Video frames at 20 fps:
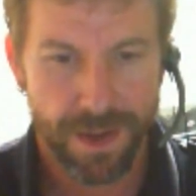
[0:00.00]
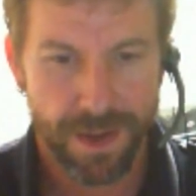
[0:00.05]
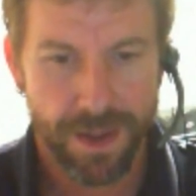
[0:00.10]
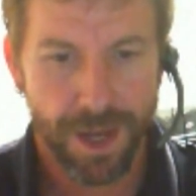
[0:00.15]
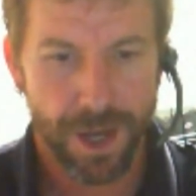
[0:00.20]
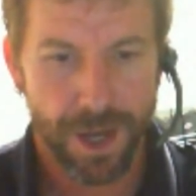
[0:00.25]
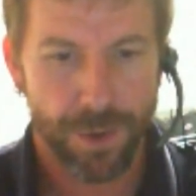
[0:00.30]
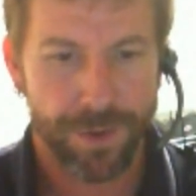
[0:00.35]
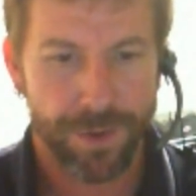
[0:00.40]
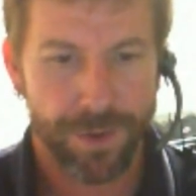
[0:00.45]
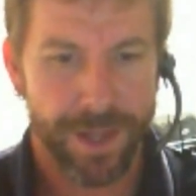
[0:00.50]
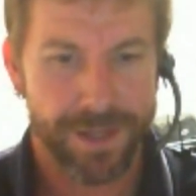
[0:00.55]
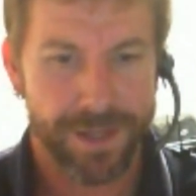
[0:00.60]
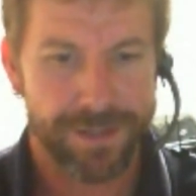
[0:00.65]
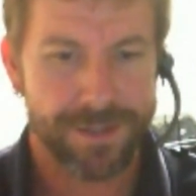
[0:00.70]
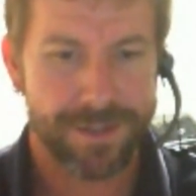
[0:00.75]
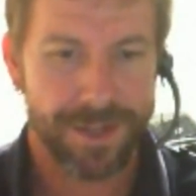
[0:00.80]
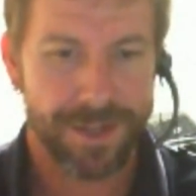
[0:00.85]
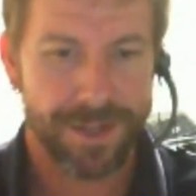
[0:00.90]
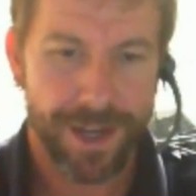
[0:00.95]
Oh
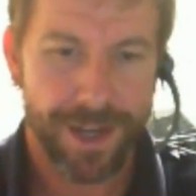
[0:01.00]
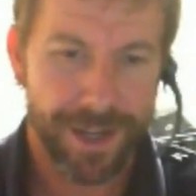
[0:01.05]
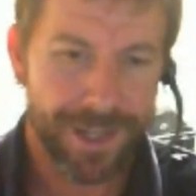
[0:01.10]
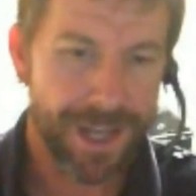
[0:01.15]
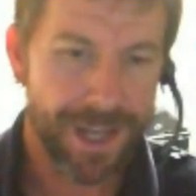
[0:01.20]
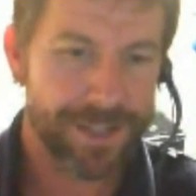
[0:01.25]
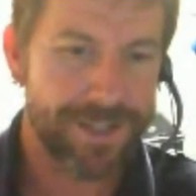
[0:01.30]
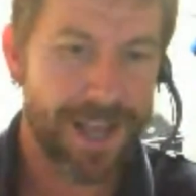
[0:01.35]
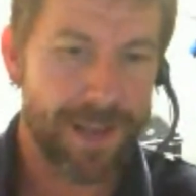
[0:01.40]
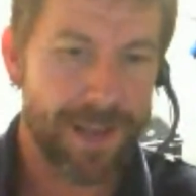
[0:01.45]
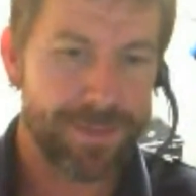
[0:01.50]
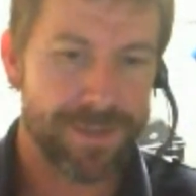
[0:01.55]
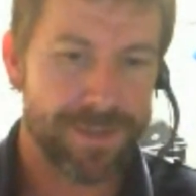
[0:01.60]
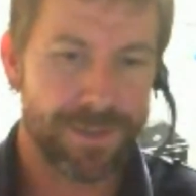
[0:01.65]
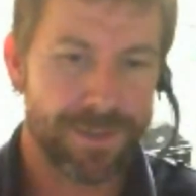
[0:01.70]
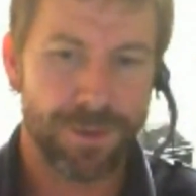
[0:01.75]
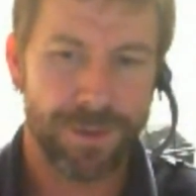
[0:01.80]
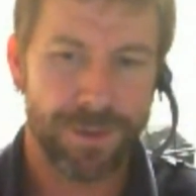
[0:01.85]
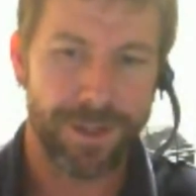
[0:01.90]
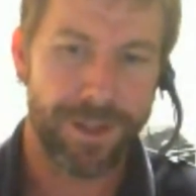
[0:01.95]
yes, uh, yes,
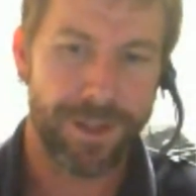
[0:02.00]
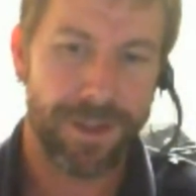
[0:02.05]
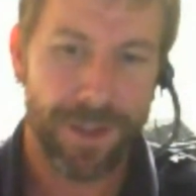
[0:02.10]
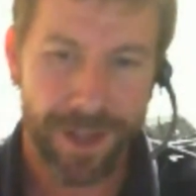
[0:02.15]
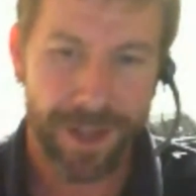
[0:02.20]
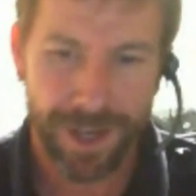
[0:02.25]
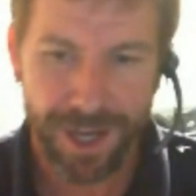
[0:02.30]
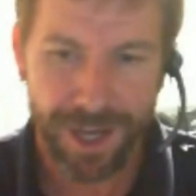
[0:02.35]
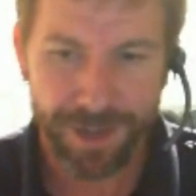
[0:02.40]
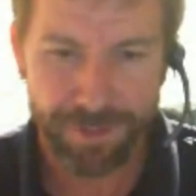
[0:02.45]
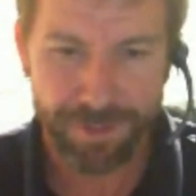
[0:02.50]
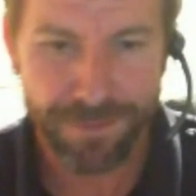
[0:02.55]
absolutely. Um, in